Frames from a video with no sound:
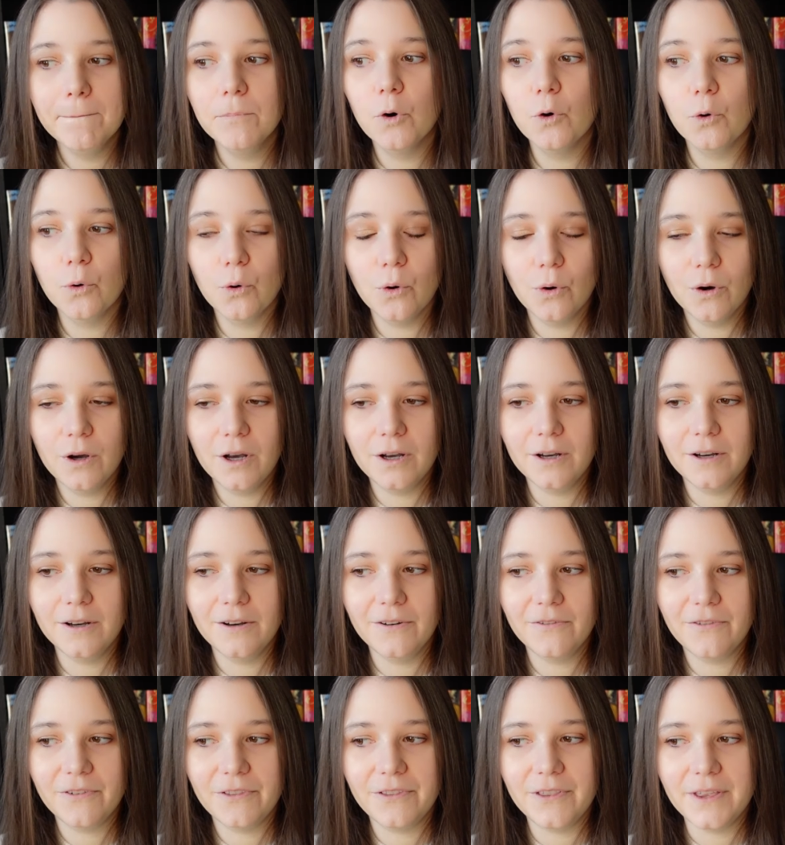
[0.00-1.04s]
more
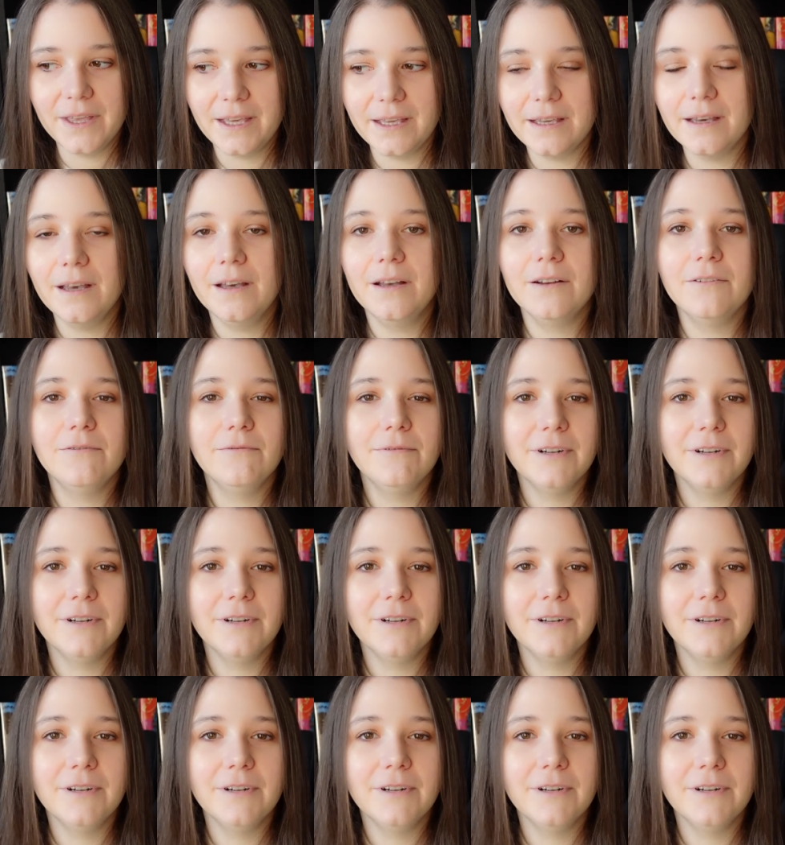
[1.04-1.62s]
of the